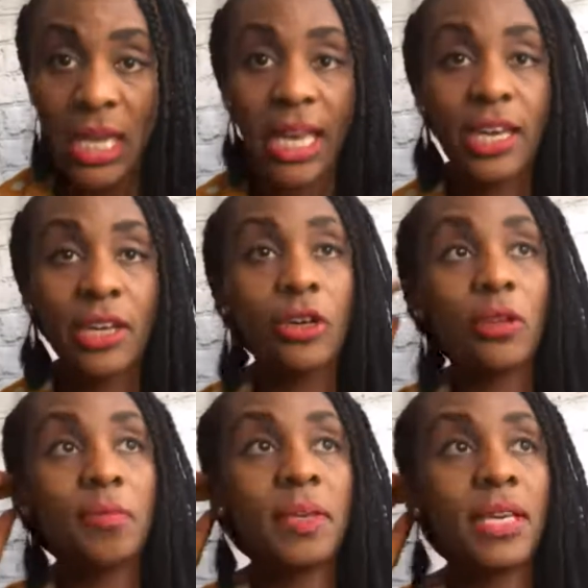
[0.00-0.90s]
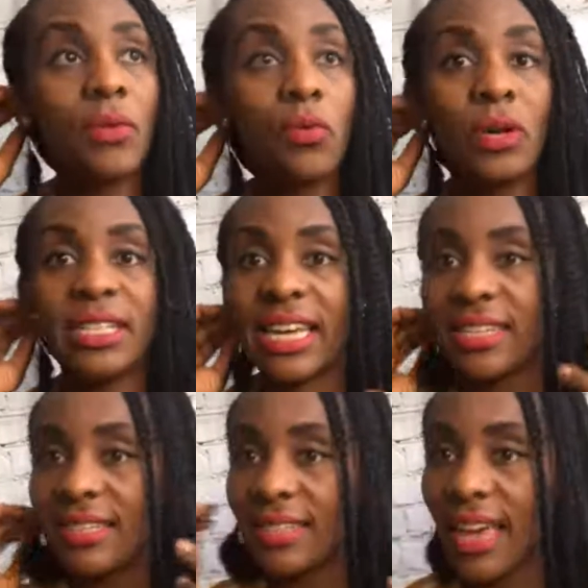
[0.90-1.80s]
It could be what they
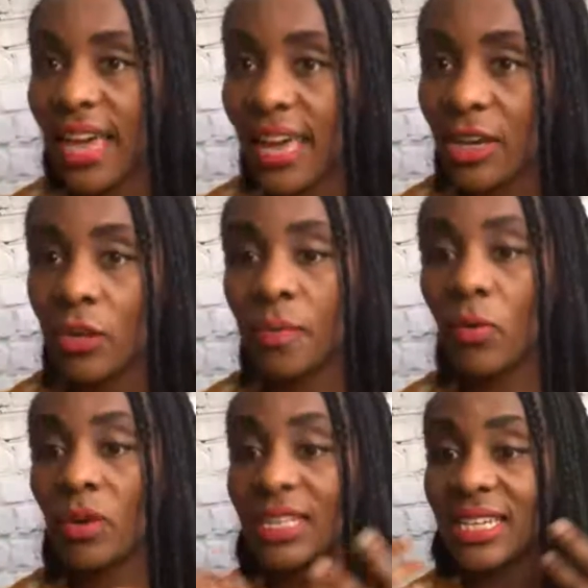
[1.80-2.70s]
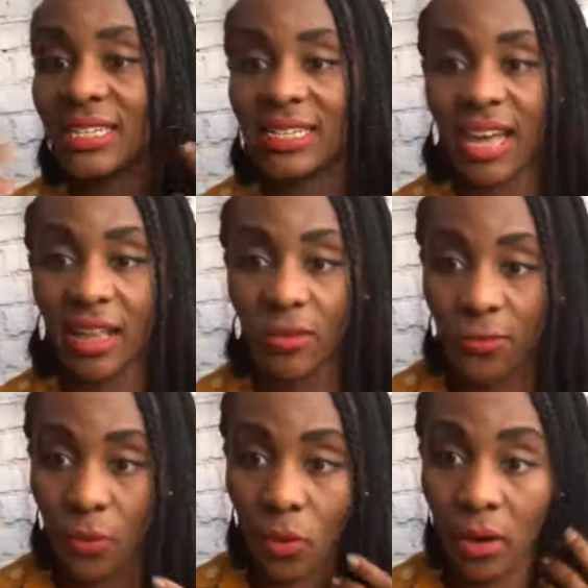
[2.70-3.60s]
say. It could be what they stand
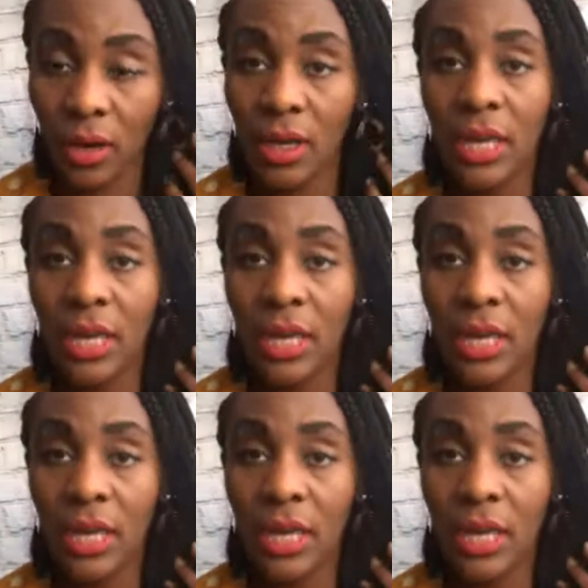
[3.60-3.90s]
for.